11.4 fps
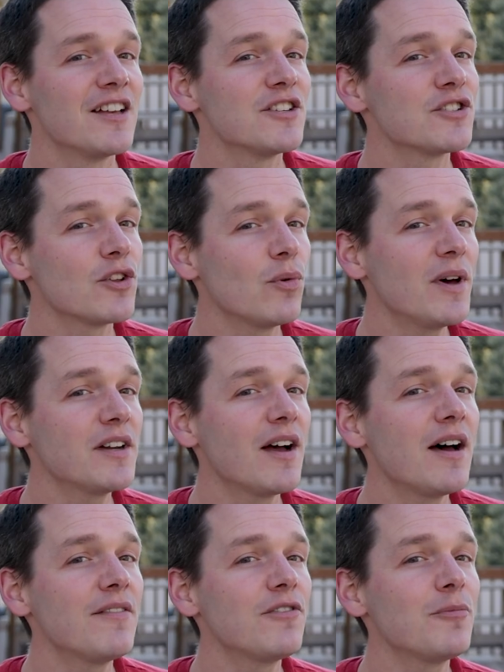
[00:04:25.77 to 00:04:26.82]
So the one
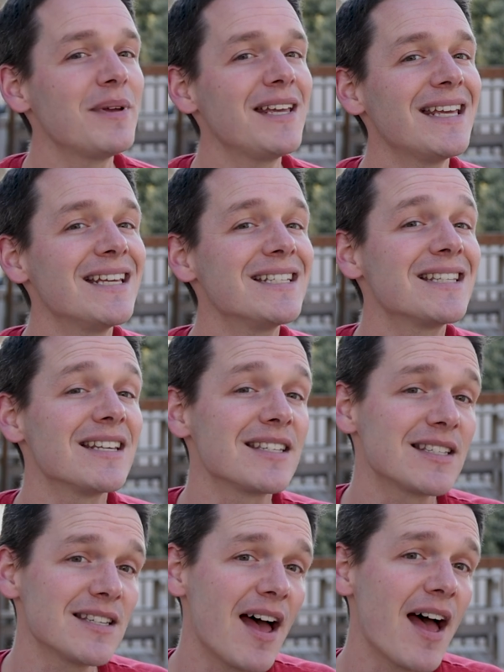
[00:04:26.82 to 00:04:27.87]
con for me is the
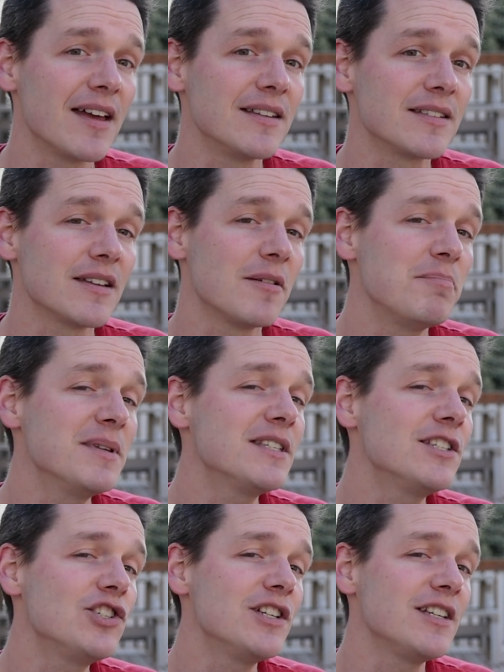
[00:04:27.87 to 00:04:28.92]
size.
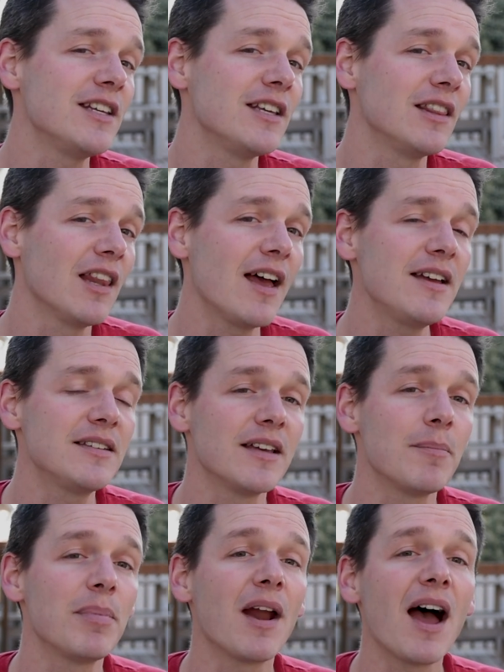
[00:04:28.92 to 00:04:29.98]
Mrs. GTE liked
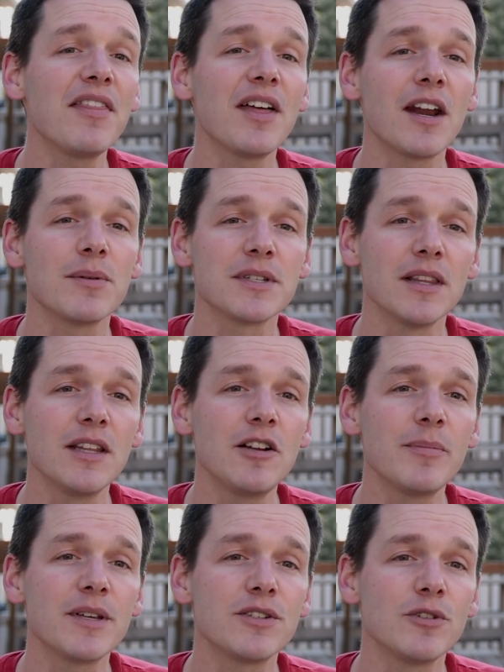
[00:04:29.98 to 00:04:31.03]
it, but I thought it was a
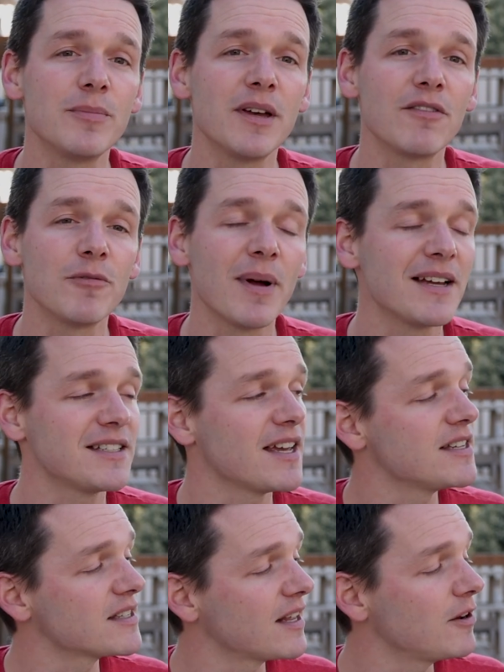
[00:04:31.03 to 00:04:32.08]
little bit too big for my
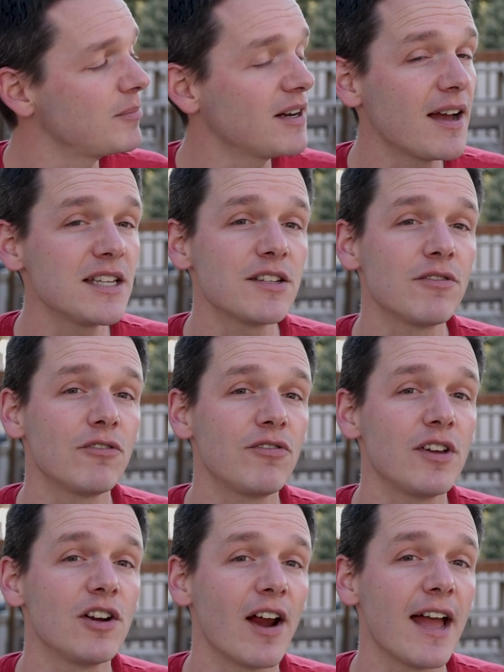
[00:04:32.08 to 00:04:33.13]
taste, and it'd be nice if it
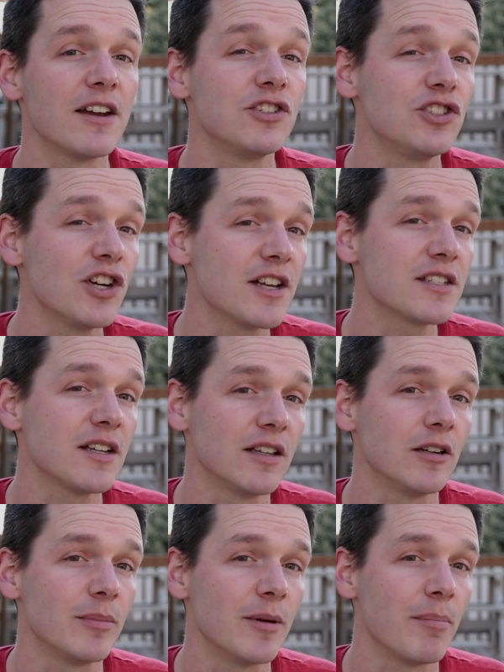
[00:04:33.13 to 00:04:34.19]
fit your hand just a
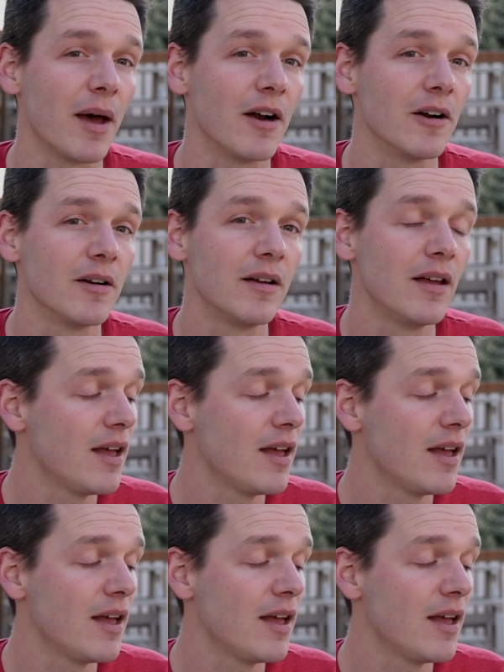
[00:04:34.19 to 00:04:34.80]
little bit better.